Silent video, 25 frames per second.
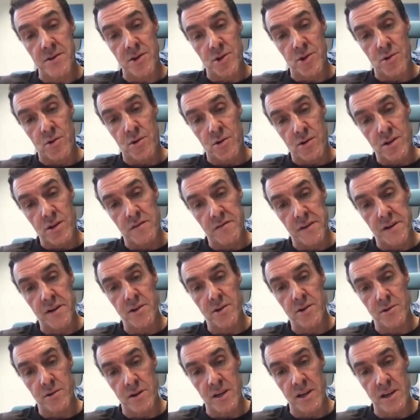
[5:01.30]
resource, very
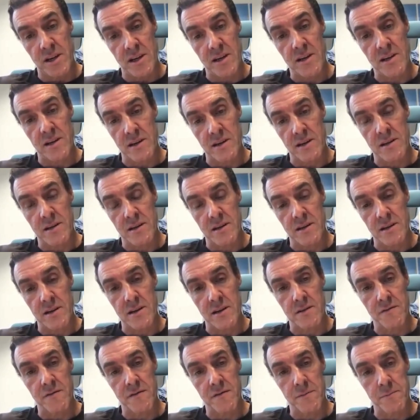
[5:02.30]
unique
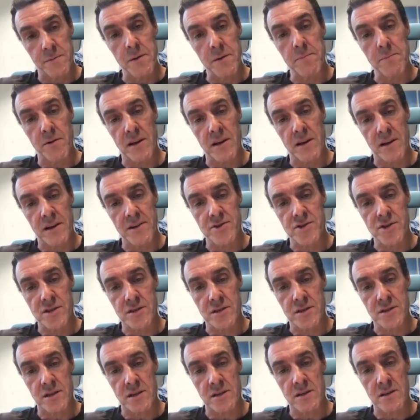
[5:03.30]
for people that are
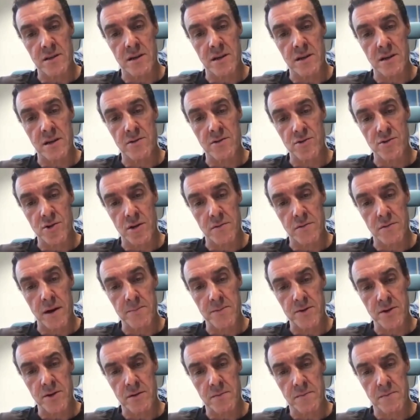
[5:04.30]
interested in cruciate
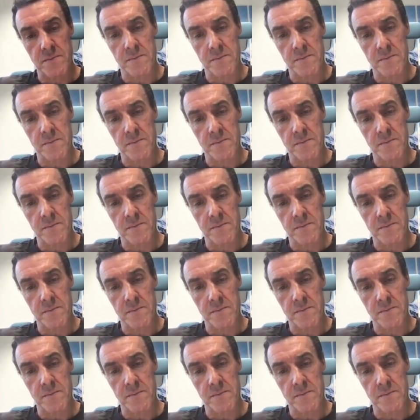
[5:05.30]
rupture.